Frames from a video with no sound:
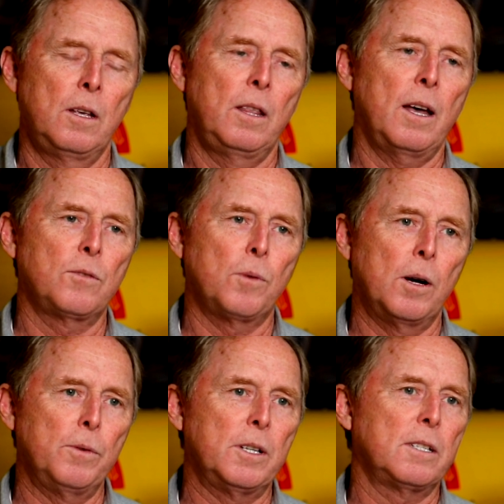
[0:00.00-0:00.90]
that's
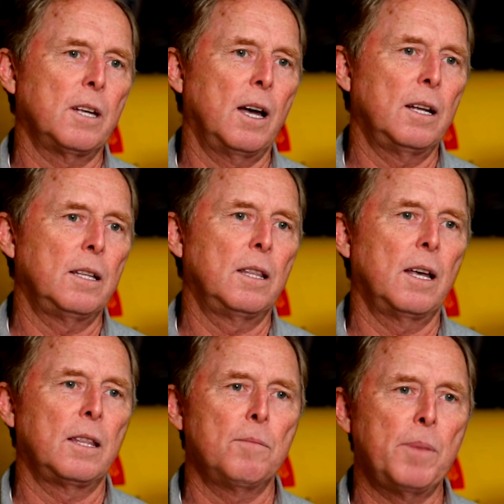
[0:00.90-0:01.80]
why we decided
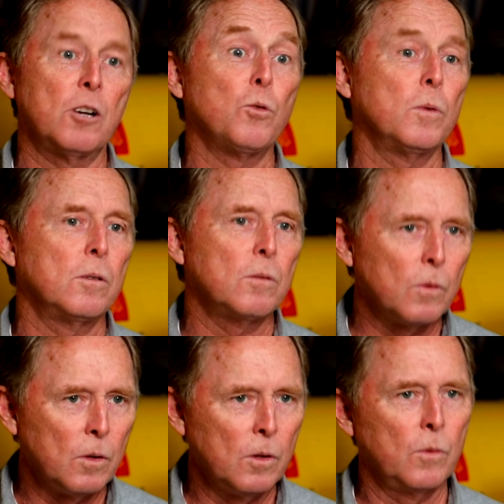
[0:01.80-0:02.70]
that the better route
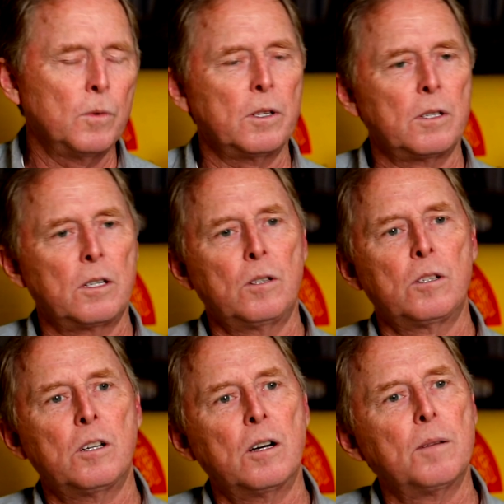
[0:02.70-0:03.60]
was to
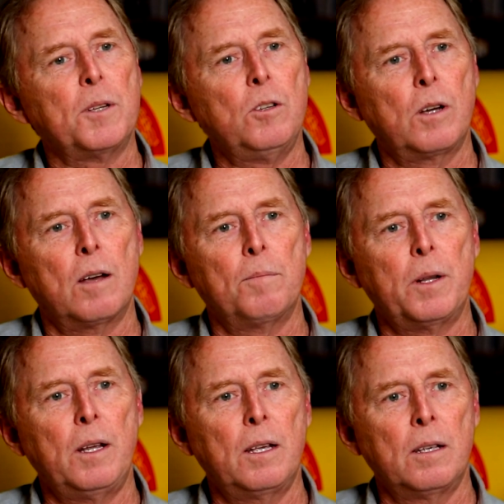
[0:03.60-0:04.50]
start up a new
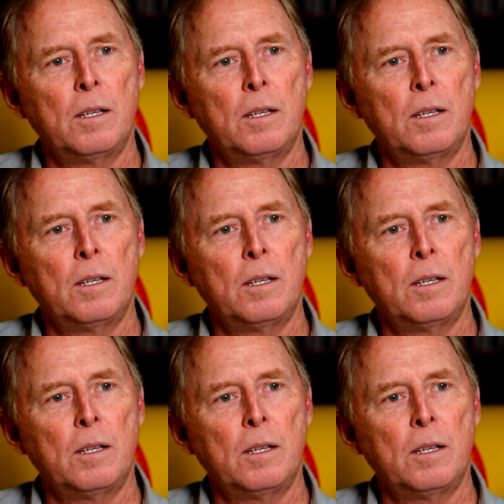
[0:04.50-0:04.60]
company.